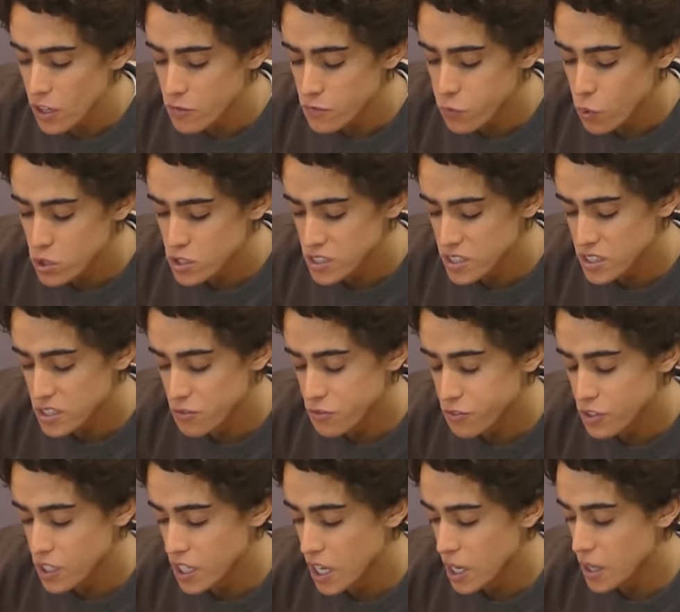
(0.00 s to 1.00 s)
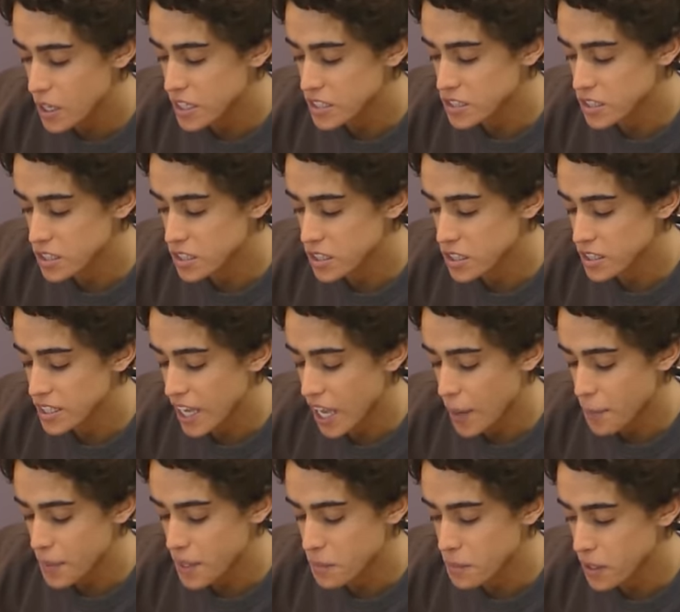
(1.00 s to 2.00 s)
Unfortunately, the filet is a little
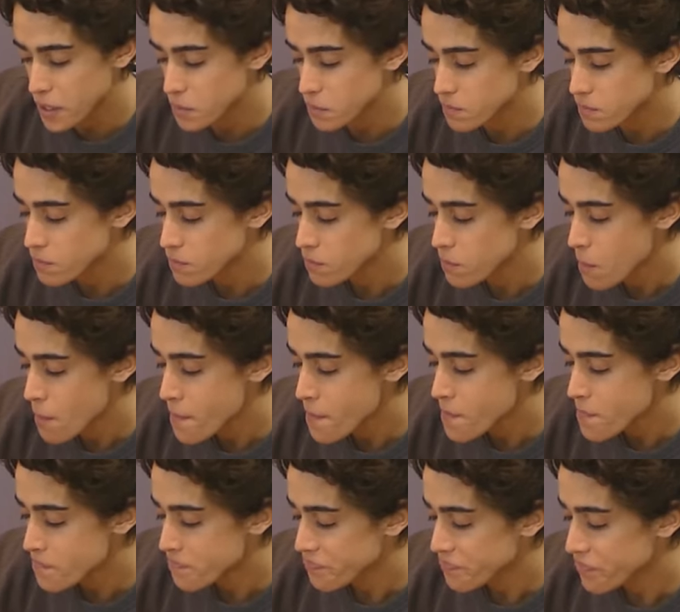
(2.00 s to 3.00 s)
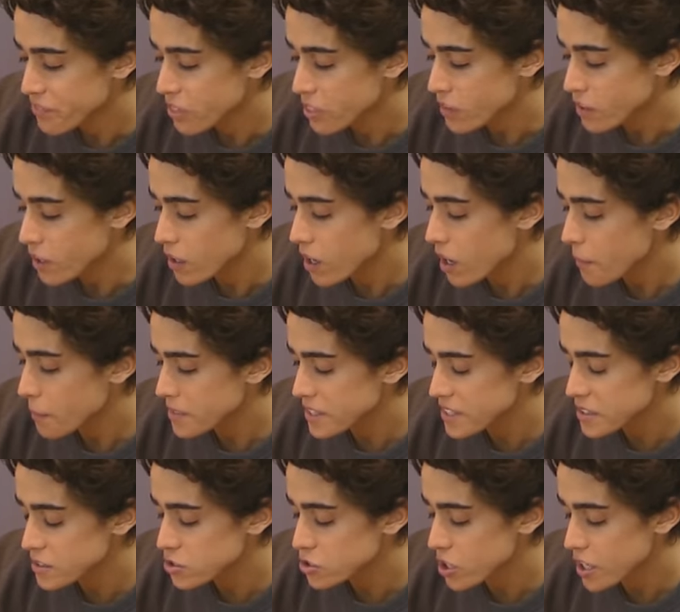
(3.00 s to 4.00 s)
gamey, but I'm
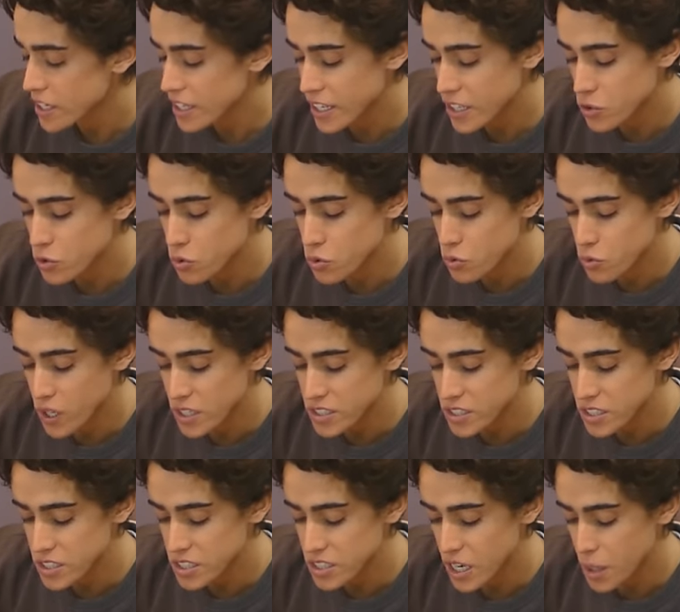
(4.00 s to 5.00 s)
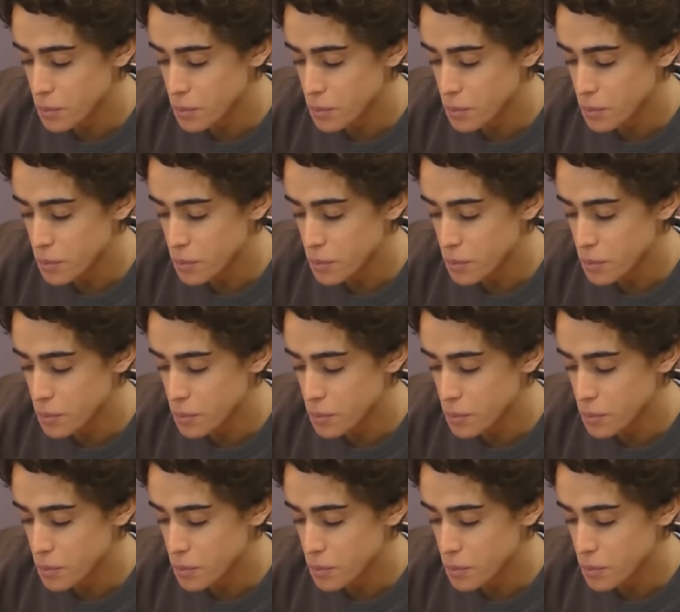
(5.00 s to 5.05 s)
going to try to get through the rest of this.